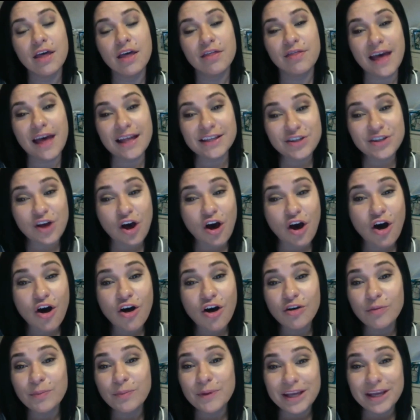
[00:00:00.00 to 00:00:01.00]
that's
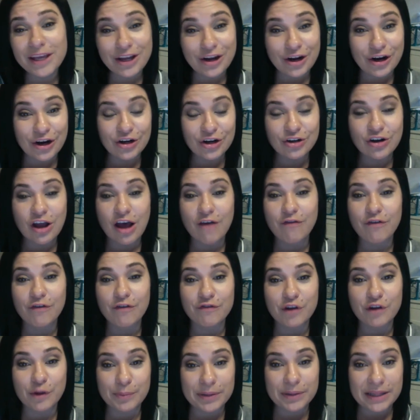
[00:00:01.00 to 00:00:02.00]
all being earned off
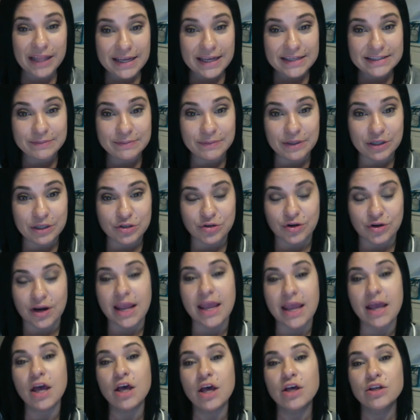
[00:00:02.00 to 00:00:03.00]
of your placement
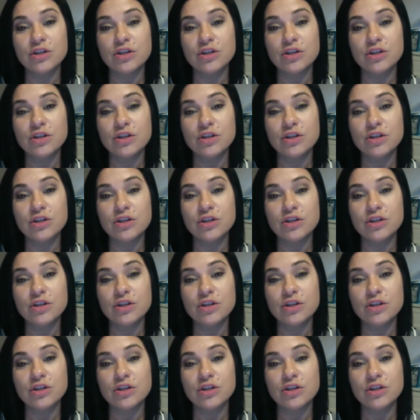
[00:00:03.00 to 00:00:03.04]
tree.